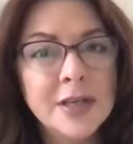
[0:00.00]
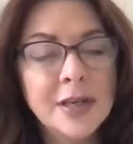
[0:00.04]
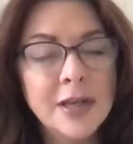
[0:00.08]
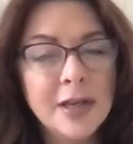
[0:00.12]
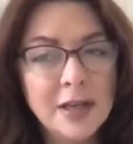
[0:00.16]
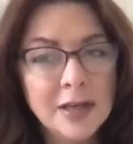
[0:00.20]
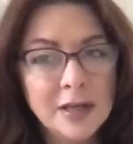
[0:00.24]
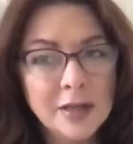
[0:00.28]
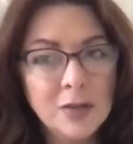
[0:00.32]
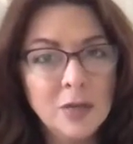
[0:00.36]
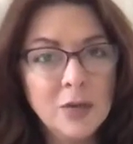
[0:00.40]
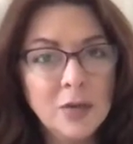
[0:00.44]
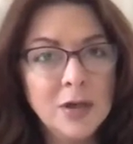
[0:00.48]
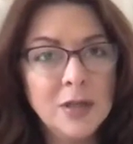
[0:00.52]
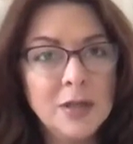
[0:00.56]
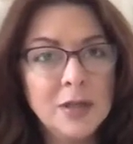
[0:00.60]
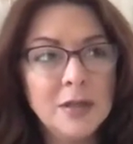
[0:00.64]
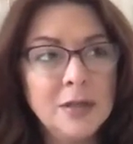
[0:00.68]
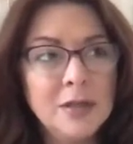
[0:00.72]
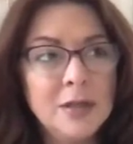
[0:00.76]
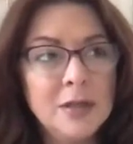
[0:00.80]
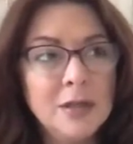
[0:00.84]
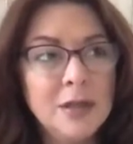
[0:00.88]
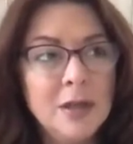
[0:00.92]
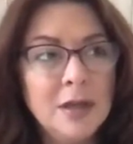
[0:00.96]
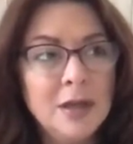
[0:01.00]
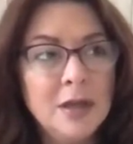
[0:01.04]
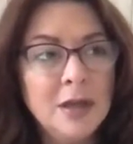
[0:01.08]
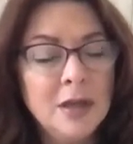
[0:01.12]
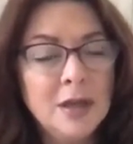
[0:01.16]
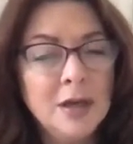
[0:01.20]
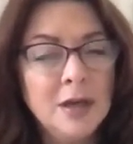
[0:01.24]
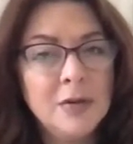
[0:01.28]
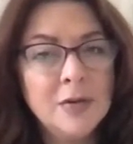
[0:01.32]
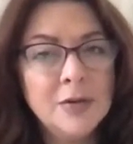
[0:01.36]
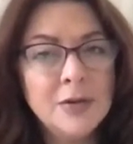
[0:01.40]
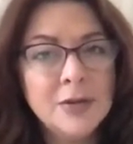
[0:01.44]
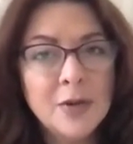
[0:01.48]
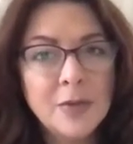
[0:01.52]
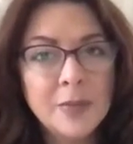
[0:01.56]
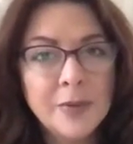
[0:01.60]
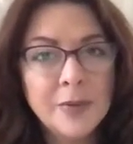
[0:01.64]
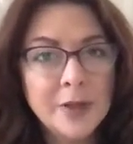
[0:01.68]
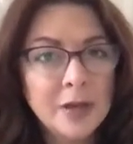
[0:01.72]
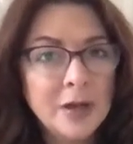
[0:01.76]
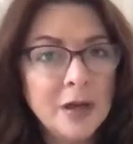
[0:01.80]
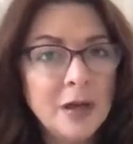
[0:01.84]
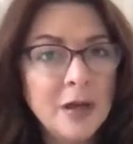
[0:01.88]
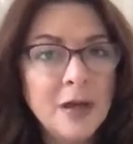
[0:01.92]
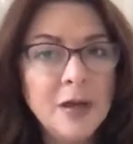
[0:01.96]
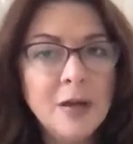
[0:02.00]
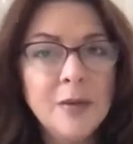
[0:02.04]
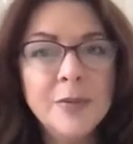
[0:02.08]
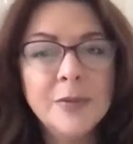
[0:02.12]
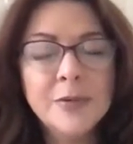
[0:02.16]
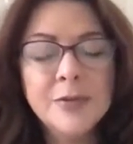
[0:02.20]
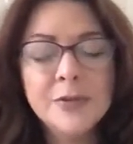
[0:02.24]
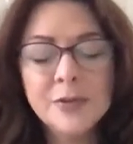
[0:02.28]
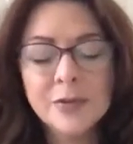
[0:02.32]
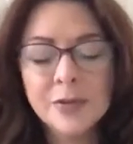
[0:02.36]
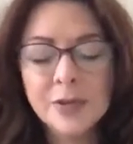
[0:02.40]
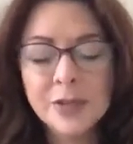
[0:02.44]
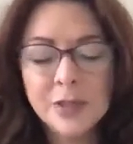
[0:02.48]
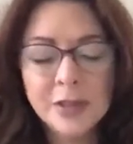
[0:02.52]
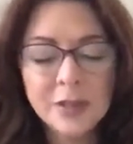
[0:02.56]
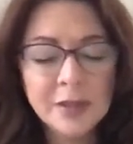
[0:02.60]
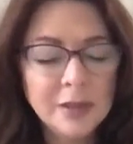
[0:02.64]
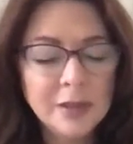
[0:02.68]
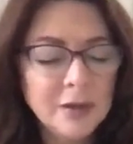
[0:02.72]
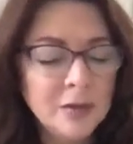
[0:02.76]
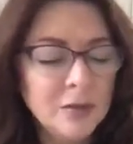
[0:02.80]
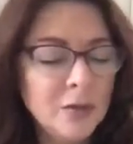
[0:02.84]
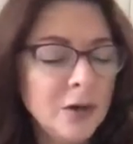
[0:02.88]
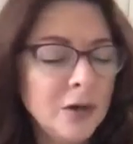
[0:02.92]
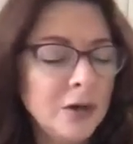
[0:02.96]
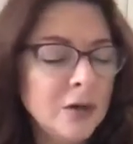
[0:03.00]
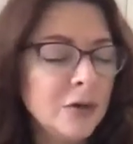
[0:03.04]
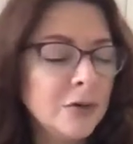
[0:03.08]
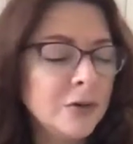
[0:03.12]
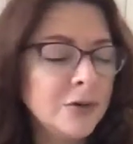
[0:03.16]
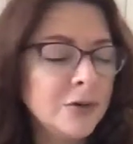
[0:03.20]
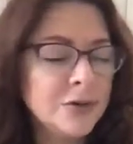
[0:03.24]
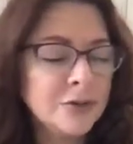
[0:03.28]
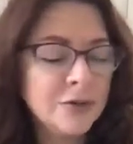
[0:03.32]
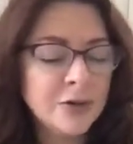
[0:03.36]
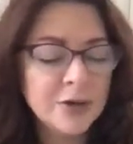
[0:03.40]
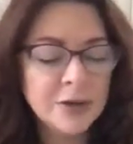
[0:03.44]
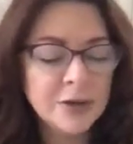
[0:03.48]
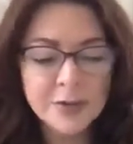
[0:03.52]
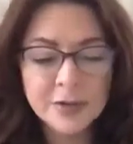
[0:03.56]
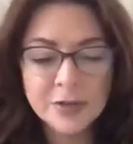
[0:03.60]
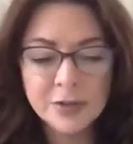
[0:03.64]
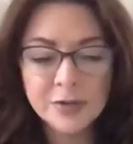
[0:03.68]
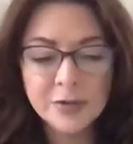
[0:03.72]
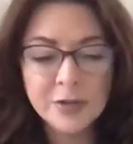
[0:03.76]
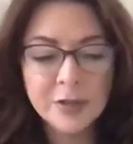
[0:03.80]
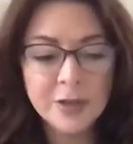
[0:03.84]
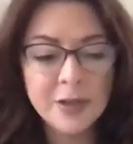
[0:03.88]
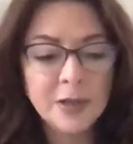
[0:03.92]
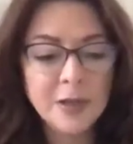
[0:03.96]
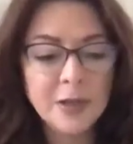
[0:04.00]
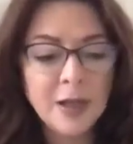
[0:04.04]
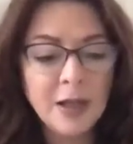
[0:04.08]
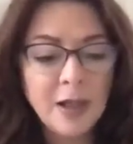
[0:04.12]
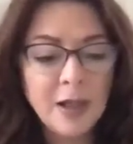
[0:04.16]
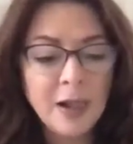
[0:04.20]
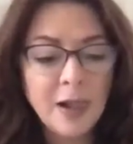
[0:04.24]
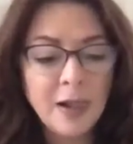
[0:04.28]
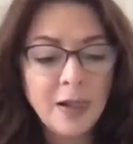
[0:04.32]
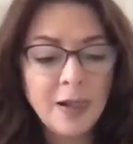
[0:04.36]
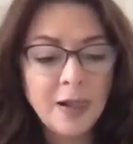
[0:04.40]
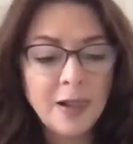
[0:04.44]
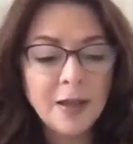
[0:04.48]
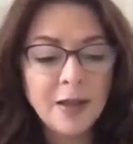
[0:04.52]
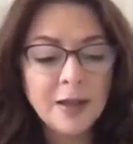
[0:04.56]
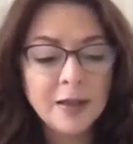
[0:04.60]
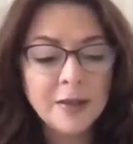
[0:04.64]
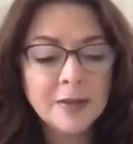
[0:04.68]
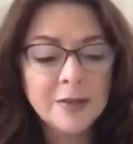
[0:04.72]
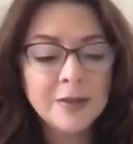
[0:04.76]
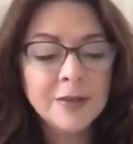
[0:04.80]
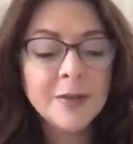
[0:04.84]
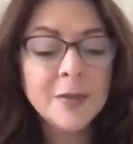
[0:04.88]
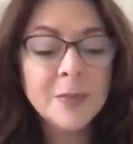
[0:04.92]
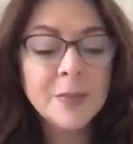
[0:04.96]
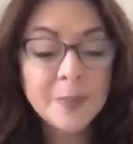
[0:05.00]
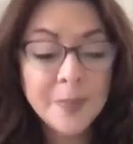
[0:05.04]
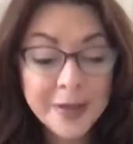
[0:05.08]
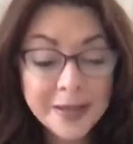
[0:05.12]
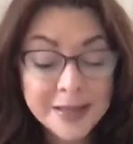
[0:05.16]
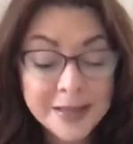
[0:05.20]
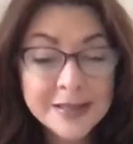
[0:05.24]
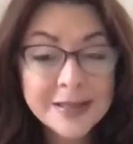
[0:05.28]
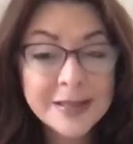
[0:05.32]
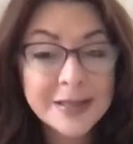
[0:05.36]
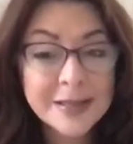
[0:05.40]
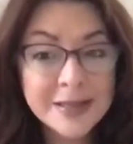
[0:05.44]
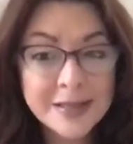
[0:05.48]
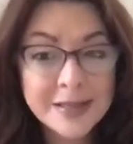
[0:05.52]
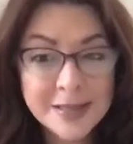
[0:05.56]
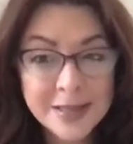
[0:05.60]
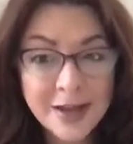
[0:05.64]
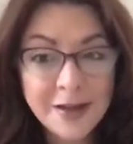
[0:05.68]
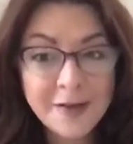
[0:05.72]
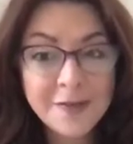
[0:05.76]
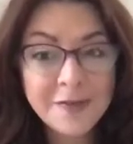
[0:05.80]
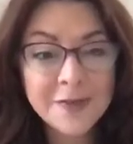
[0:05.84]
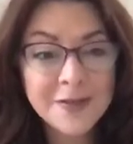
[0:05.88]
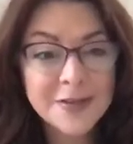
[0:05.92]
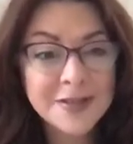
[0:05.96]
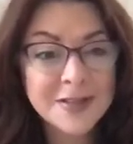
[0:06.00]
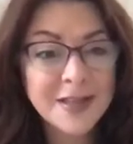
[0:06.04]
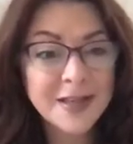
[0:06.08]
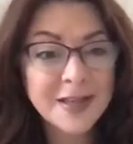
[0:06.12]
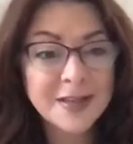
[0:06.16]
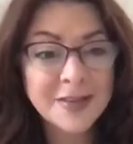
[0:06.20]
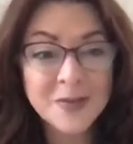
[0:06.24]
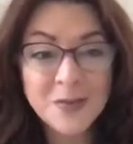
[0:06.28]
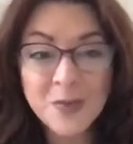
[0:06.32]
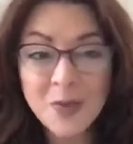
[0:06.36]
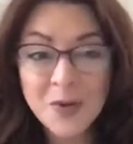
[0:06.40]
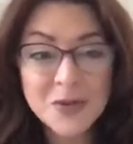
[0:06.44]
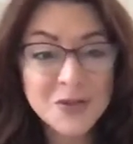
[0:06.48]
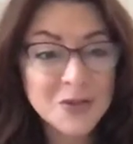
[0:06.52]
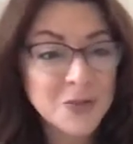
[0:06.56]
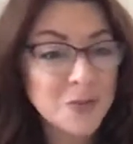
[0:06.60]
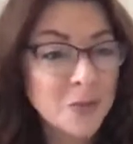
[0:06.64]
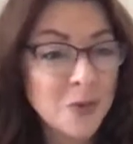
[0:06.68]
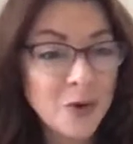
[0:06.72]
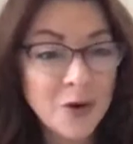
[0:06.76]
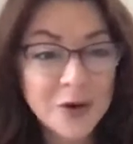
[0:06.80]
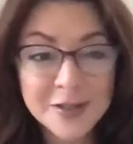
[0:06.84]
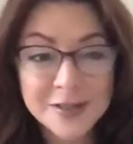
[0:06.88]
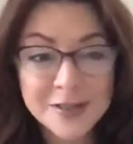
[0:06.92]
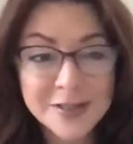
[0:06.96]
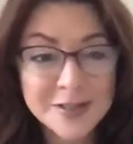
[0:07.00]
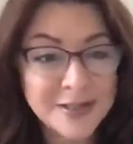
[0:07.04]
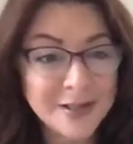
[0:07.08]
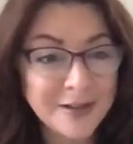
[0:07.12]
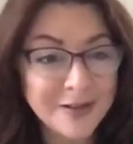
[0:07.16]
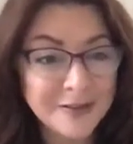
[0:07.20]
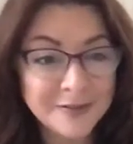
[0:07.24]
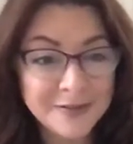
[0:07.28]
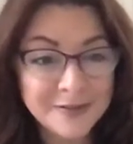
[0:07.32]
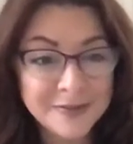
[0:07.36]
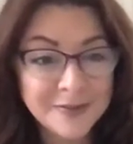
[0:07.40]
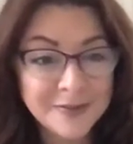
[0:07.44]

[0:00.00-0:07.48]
anyone who's opening up, who's doing healing work, or who's already been doing it, the basic stuff is like the most important stuff.